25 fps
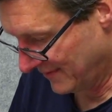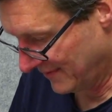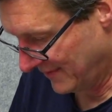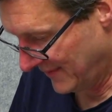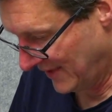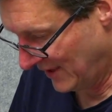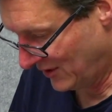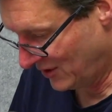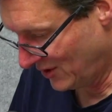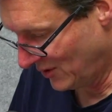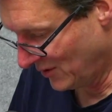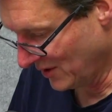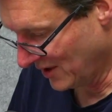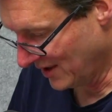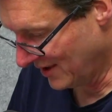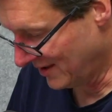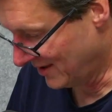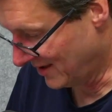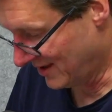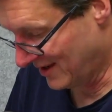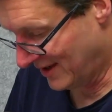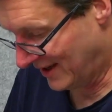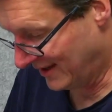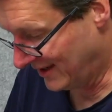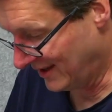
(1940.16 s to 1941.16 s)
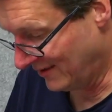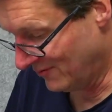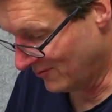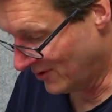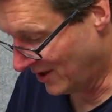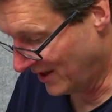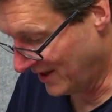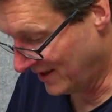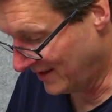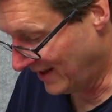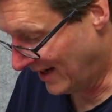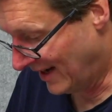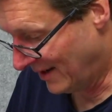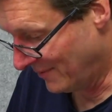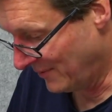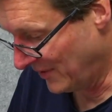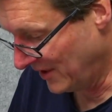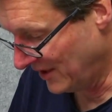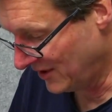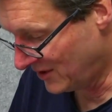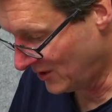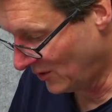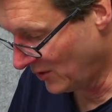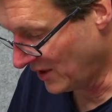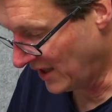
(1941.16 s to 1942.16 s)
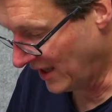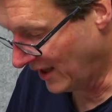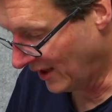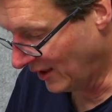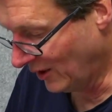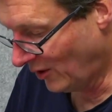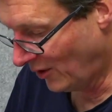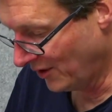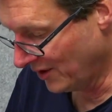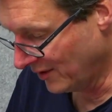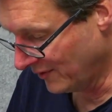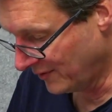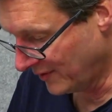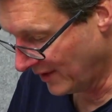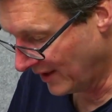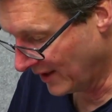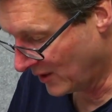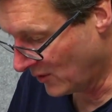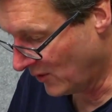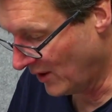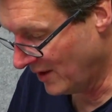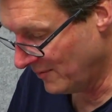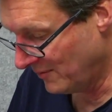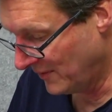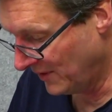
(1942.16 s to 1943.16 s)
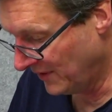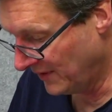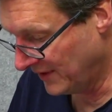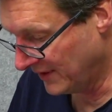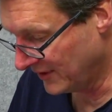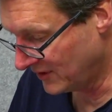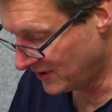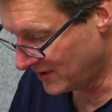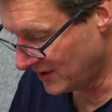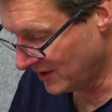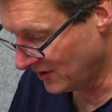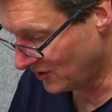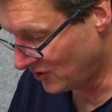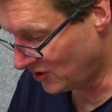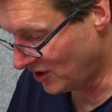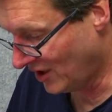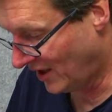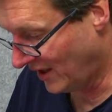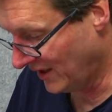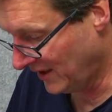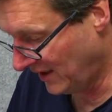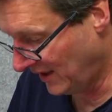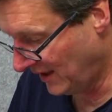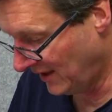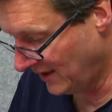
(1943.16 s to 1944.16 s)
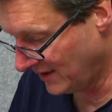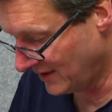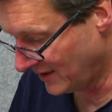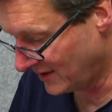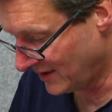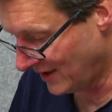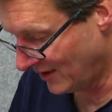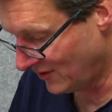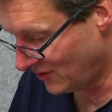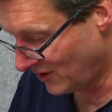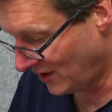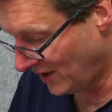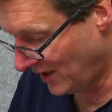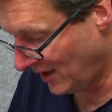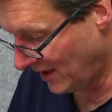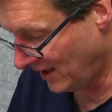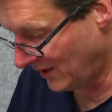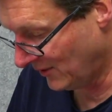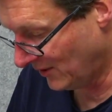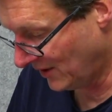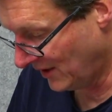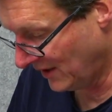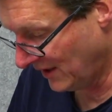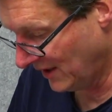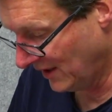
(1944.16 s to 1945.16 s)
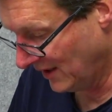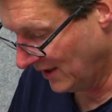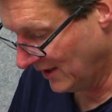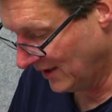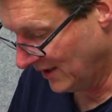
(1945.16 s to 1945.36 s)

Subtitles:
didn't write it down, but you're talking a lot of equipment that's Chinese, essentially, anyway.